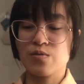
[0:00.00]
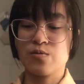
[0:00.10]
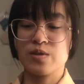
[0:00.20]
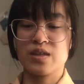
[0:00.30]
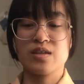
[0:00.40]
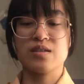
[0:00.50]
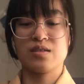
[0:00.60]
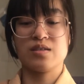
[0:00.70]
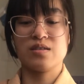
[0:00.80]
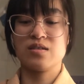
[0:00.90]
with
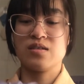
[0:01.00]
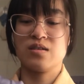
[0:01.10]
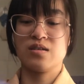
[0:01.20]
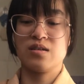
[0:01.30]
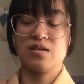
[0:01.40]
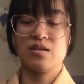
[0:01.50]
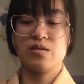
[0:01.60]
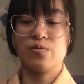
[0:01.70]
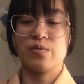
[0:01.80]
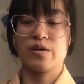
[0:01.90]
this
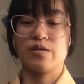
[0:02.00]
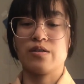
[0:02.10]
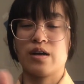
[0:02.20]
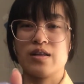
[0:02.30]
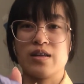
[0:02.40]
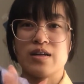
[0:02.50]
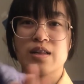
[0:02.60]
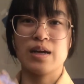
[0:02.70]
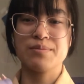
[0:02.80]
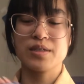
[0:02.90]
where I like
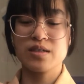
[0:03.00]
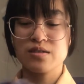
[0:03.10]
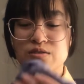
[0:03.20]
clamped it or